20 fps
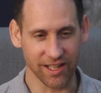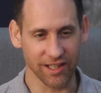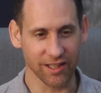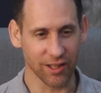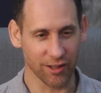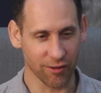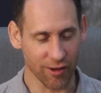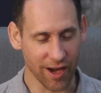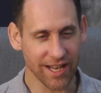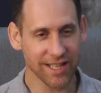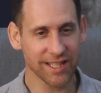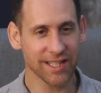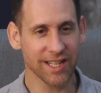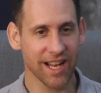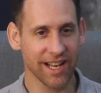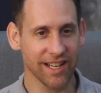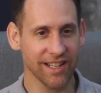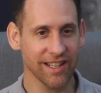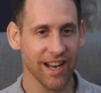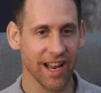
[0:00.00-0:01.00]

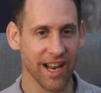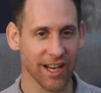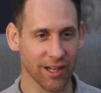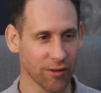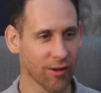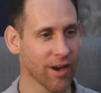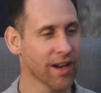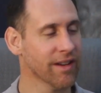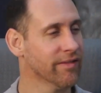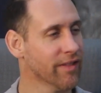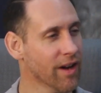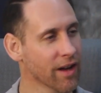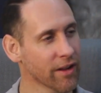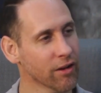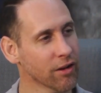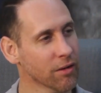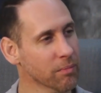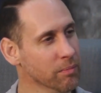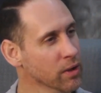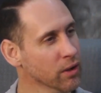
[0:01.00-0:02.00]
grandson and
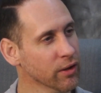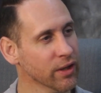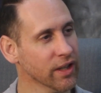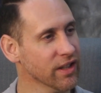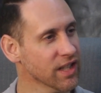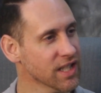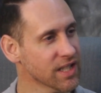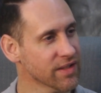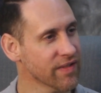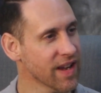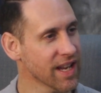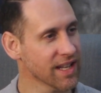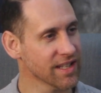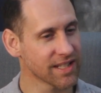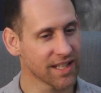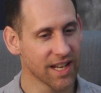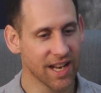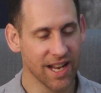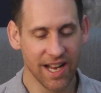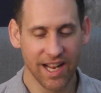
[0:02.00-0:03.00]
grandfather are building this
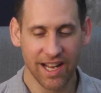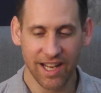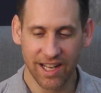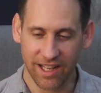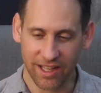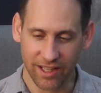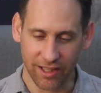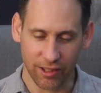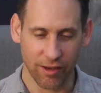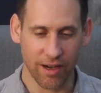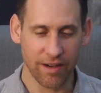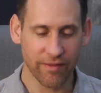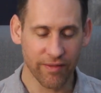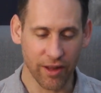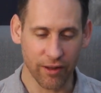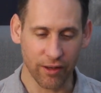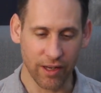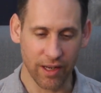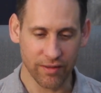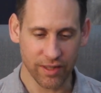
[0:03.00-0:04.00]
fence. The
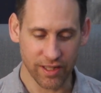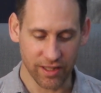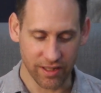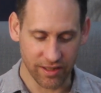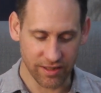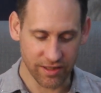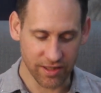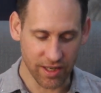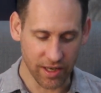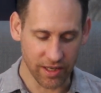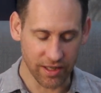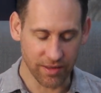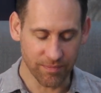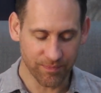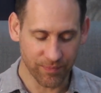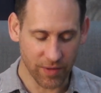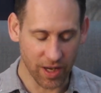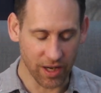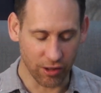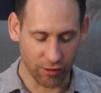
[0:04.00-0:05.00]
grandfather gives
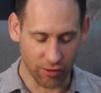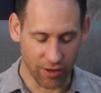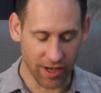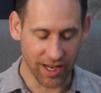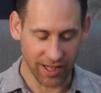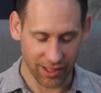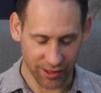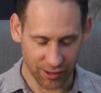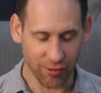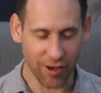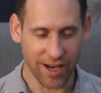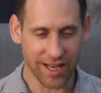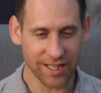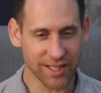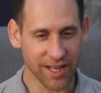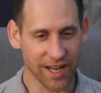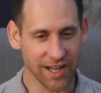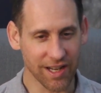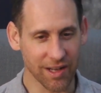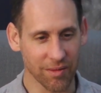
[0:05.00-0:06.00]
the
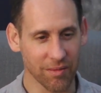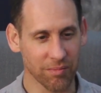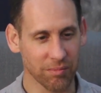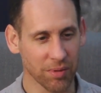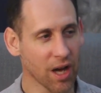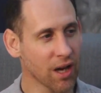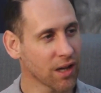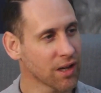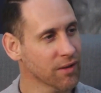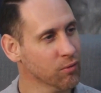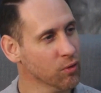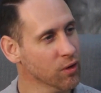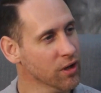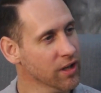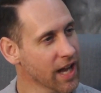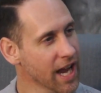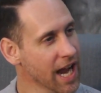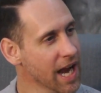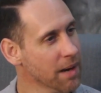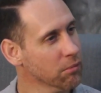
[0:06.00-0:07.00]
grandson a block of
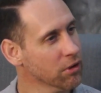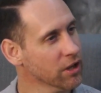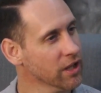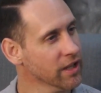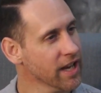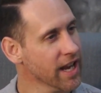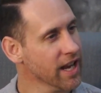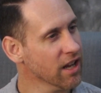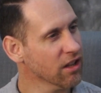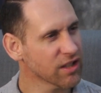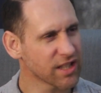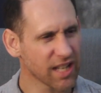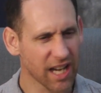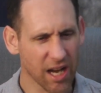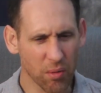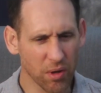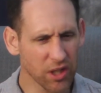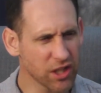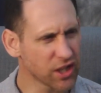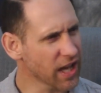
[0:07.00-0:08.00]
wood, a hammer, and a nail, and said,
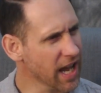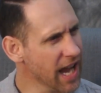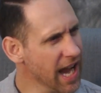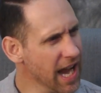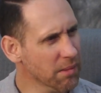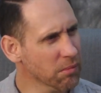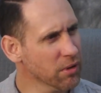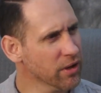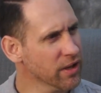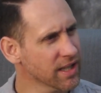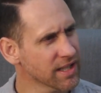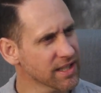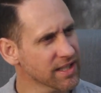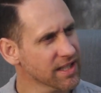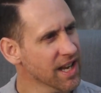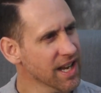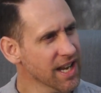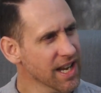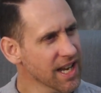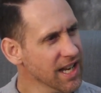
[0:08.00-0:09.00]
I want you to hammer this
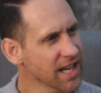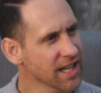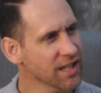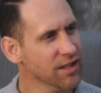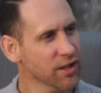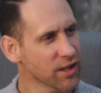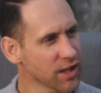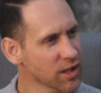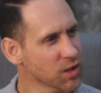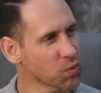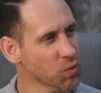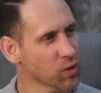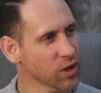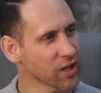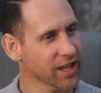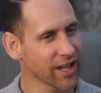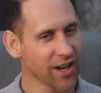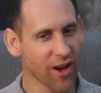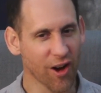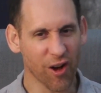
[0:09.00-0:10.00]
into this
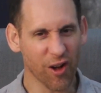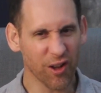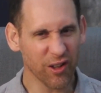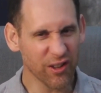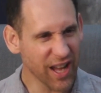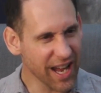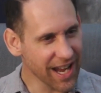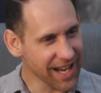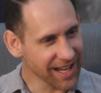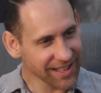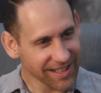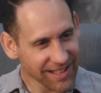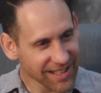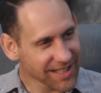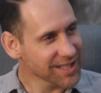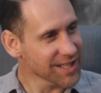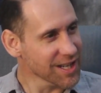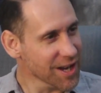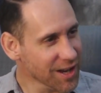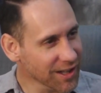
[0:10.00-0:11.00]
wood. And all day,
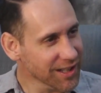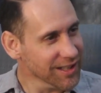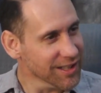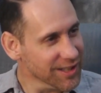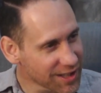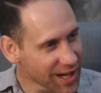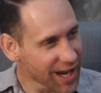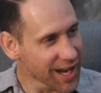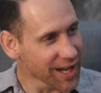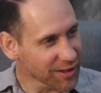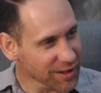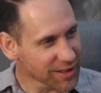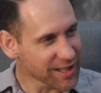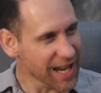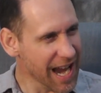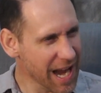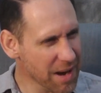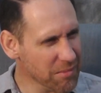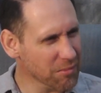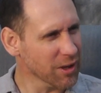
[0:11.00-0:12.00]
this young child is
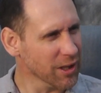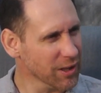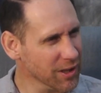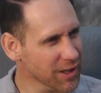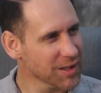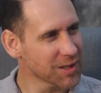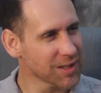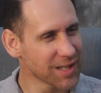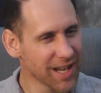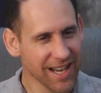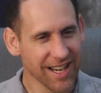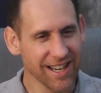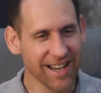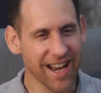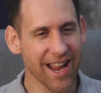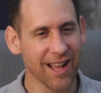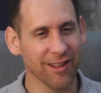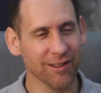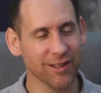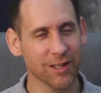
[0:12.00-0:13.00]
hammering this
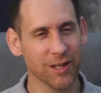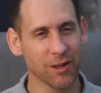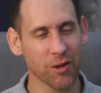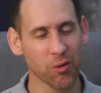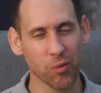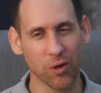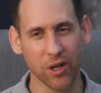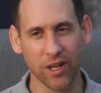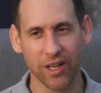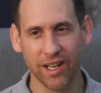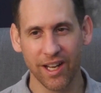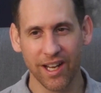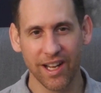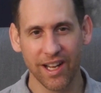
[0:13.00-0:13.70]
nail into the wood,